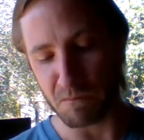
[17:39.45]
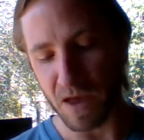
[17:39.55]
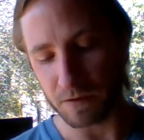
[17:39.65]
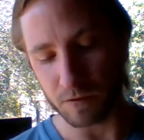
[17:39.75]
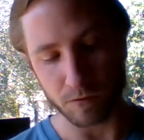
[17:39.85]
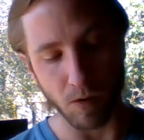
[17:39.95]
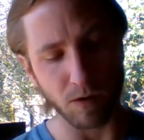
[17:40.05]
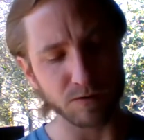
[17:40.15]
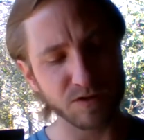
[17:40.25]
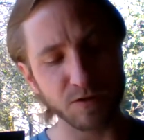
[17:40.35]
men who
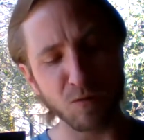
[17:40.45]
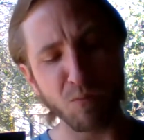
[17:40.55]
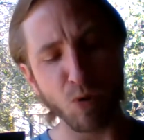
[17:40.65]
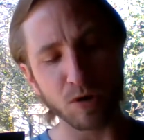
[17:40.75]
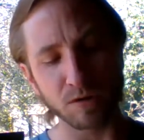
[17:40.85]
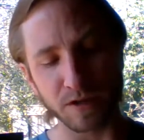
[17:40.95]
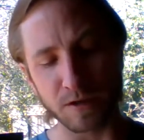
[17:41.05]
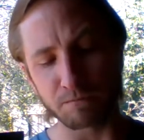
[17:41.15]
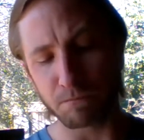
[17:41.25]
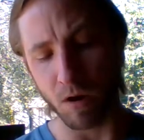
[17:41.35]
are so morally
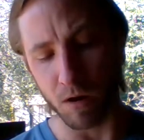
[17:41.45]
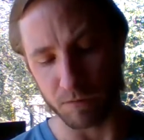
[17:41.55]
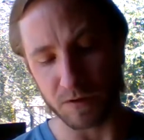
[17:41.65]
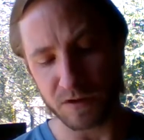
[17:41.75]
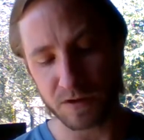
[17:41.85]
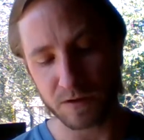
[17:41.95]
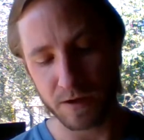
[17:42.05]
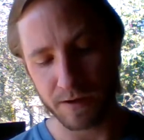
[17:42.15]
impoverished